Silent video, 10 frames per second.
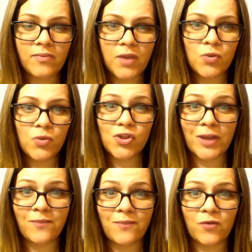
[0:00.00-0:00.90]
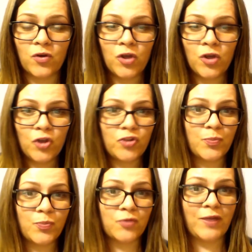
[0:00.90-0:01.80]
It was shameful to
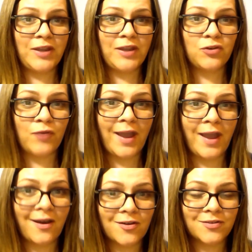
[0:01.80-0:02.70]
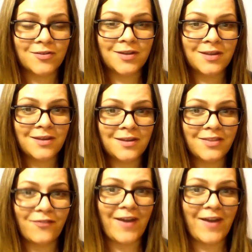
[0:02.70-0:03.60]
parade around
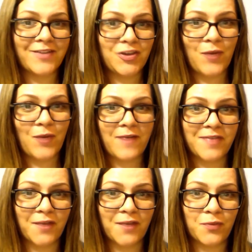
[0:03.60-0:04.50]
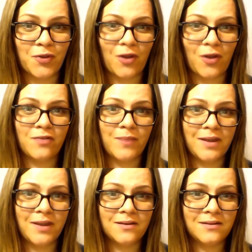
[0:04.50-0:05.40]
the fact that you have sex with your husband.